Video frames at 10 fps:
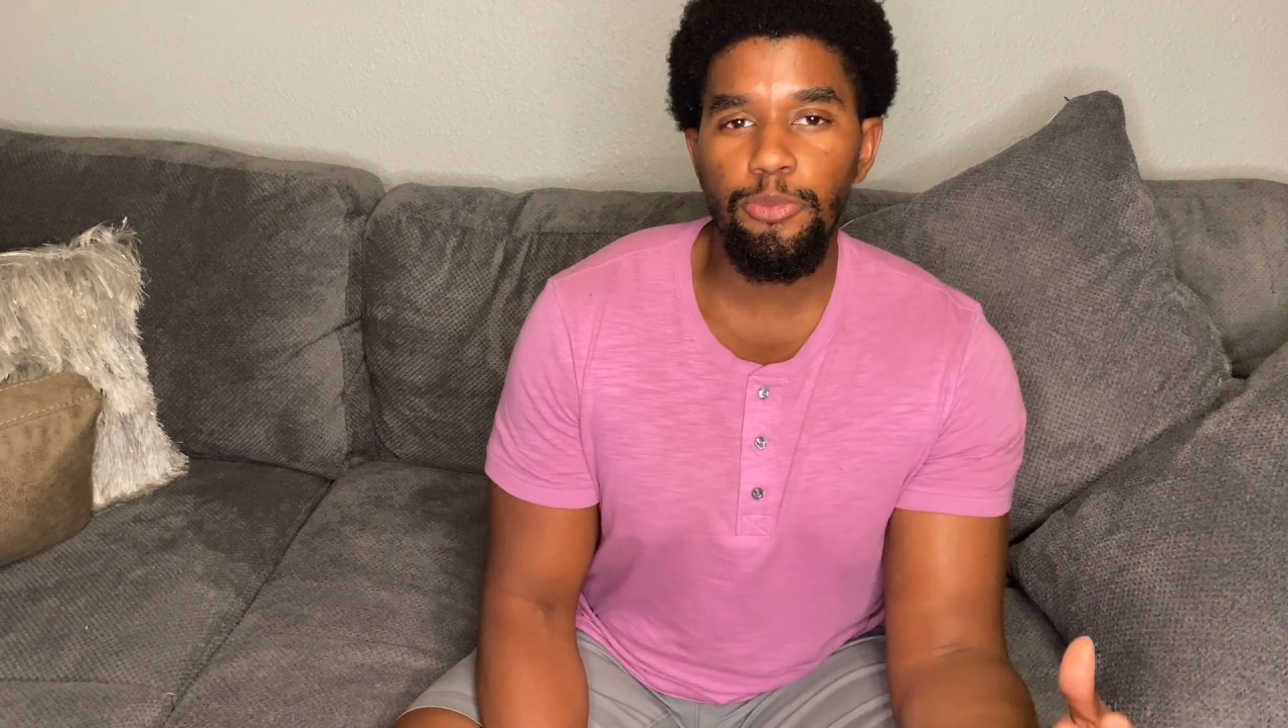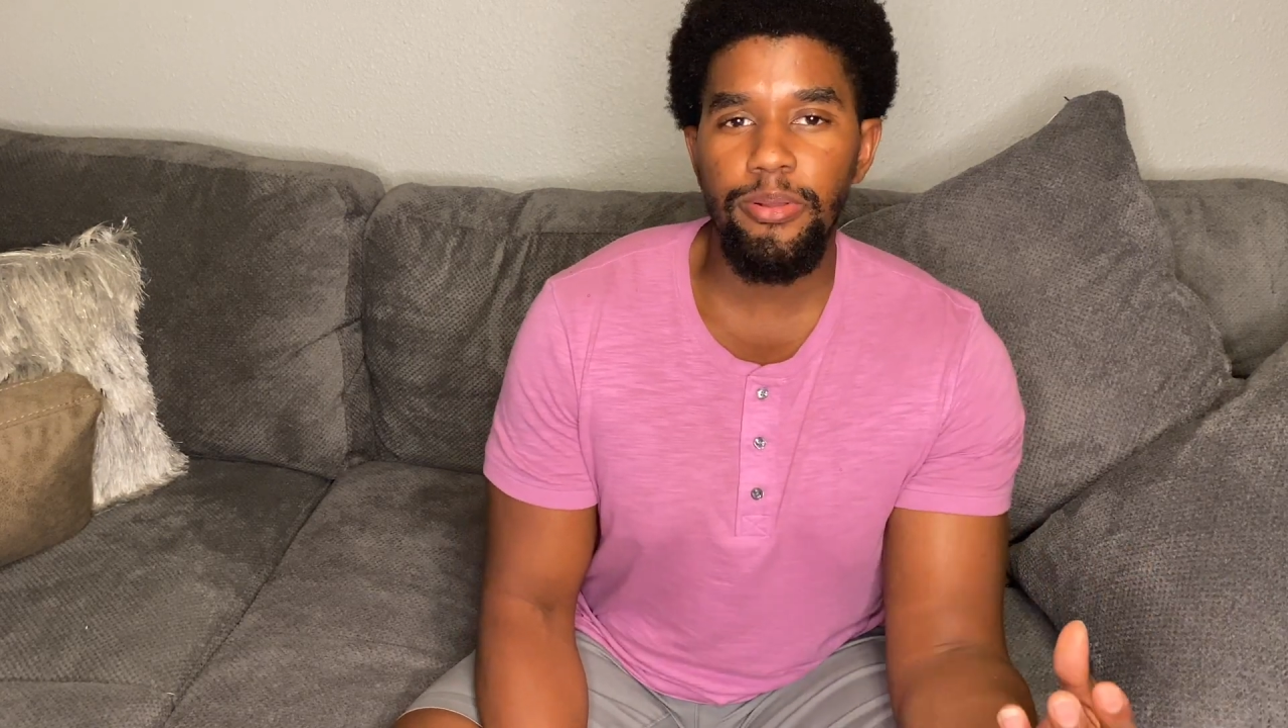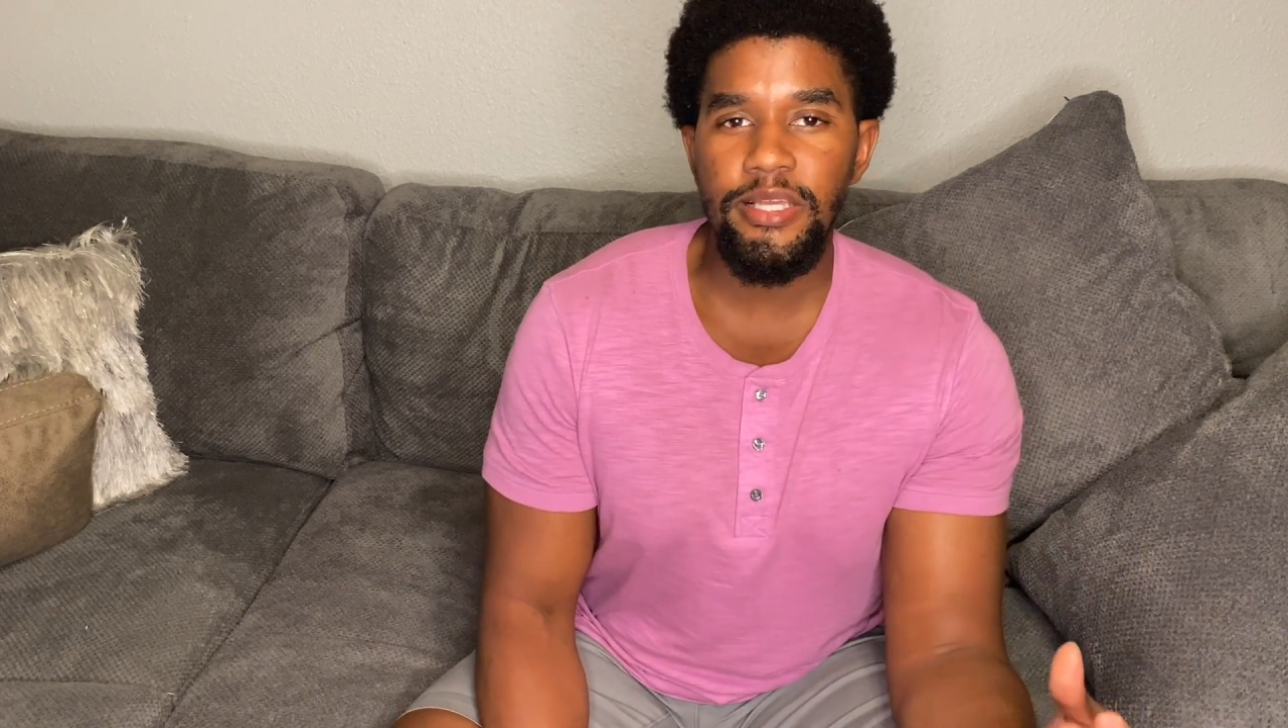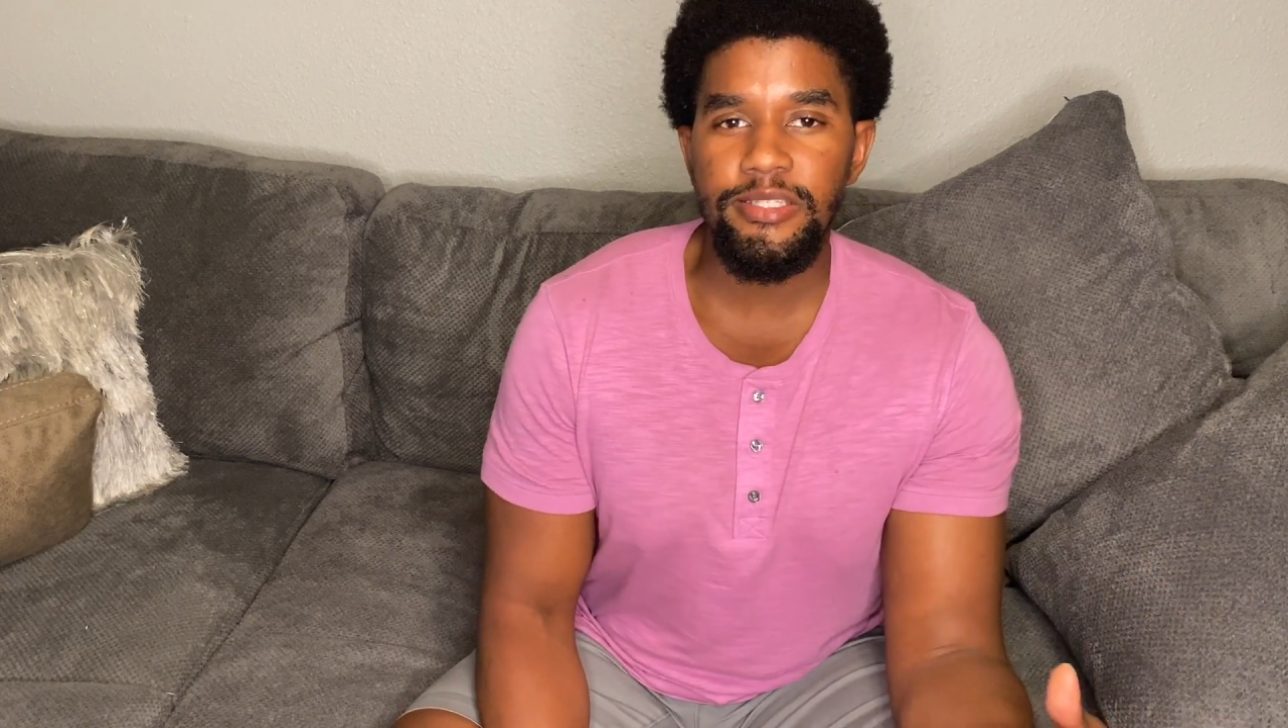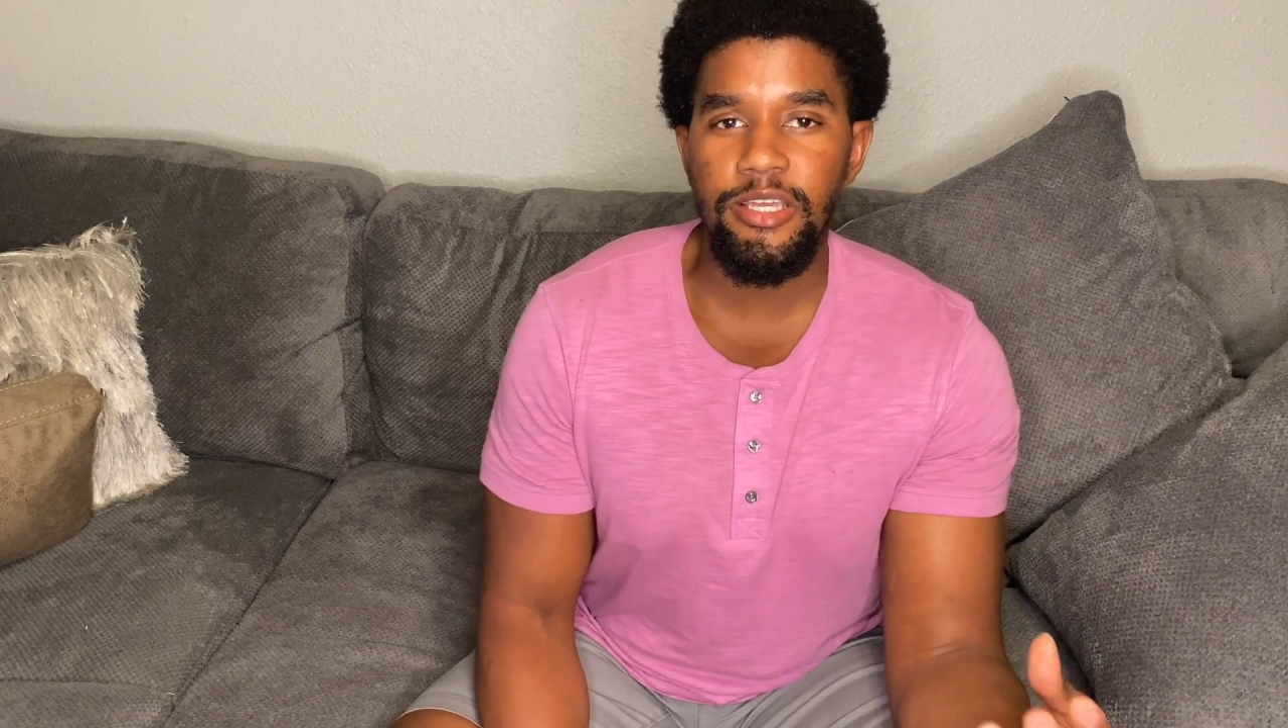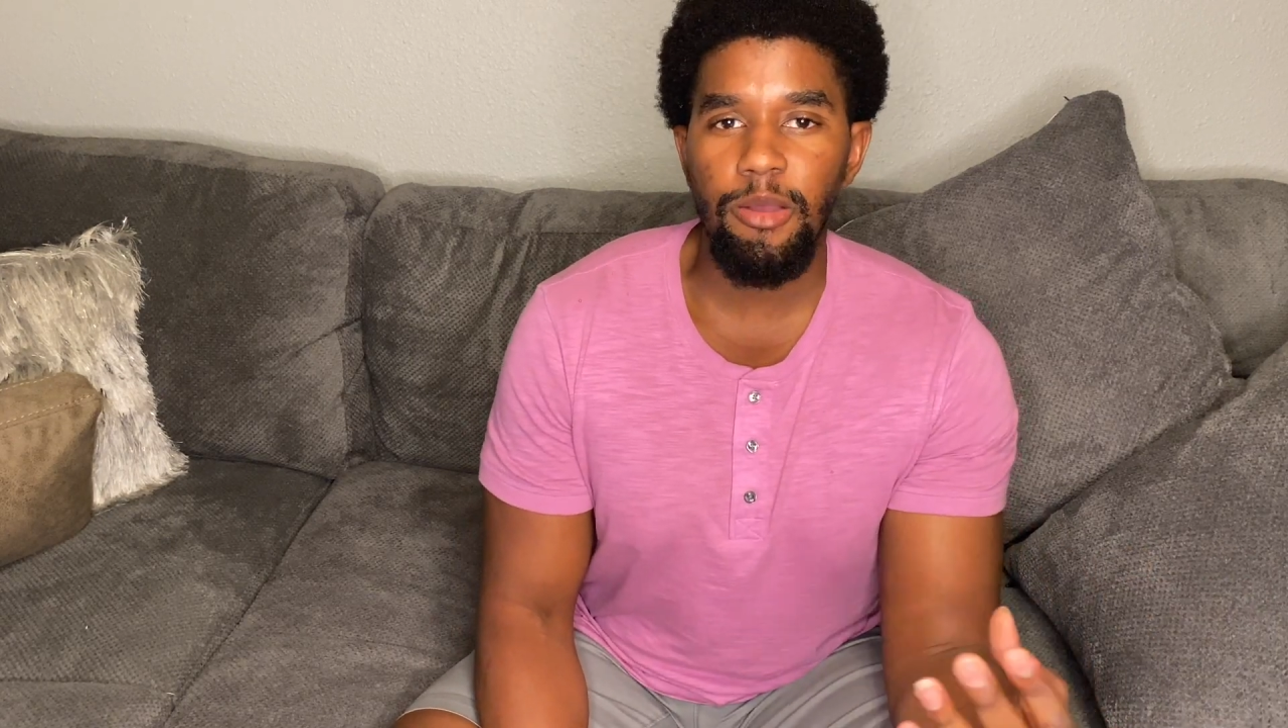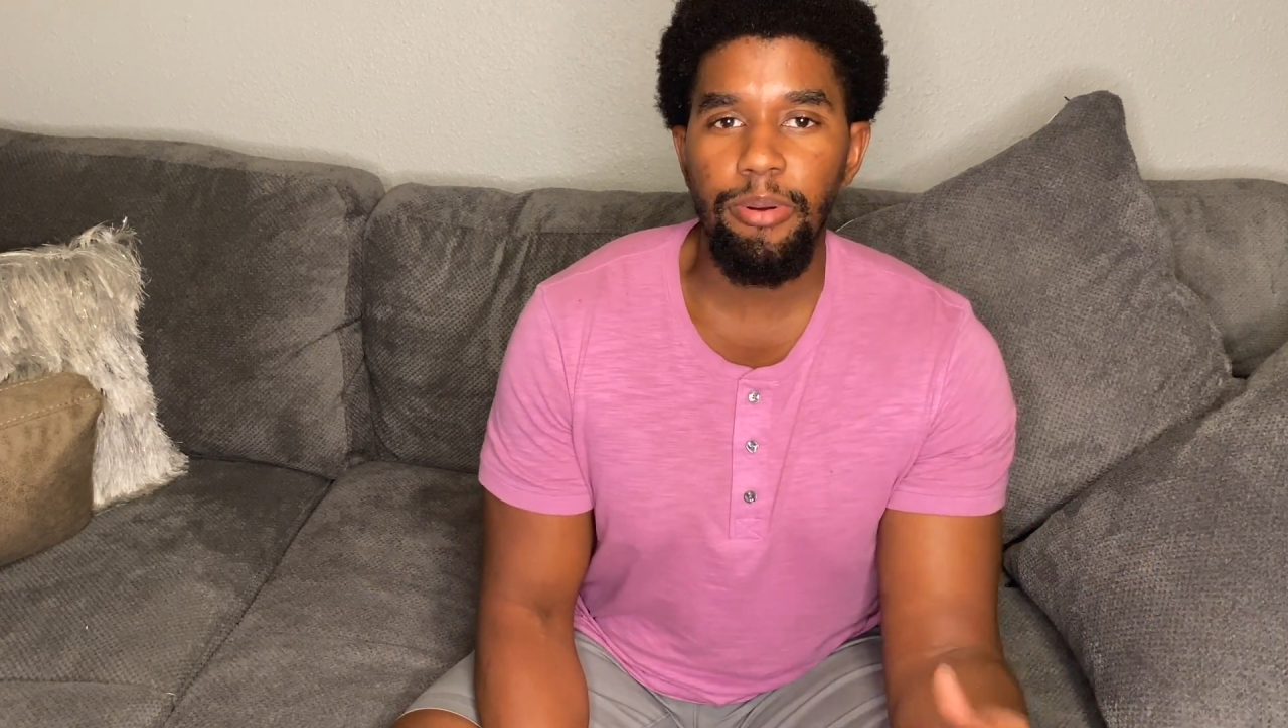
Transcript: blessing,